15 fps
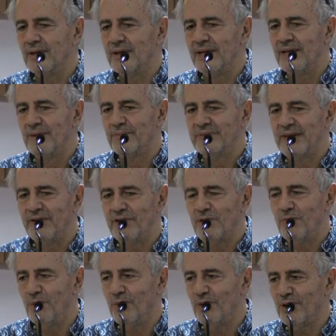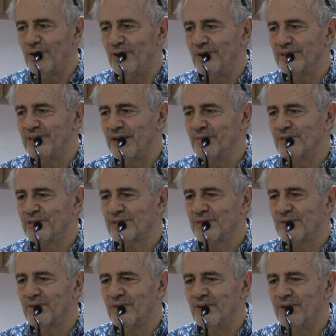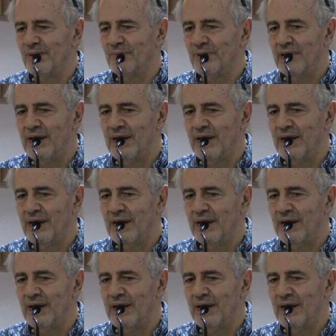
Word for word: um, Derek Walcott. I was um,